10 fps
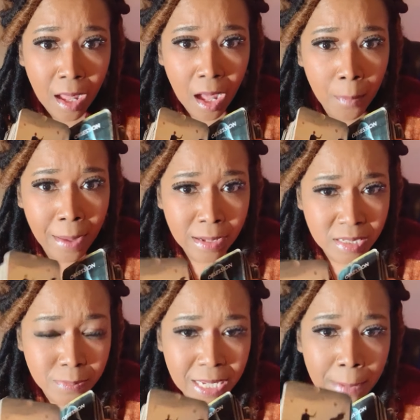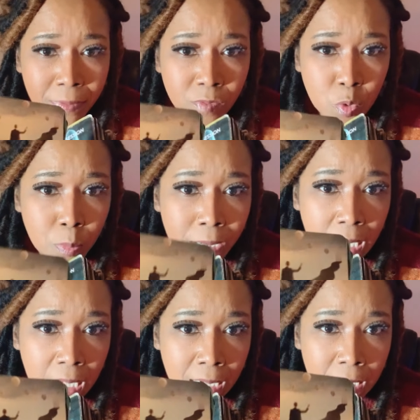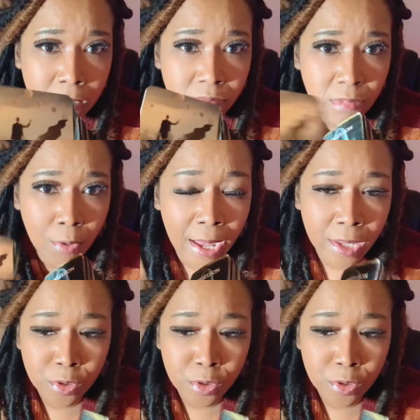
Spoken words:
about some type of new beginning, okay?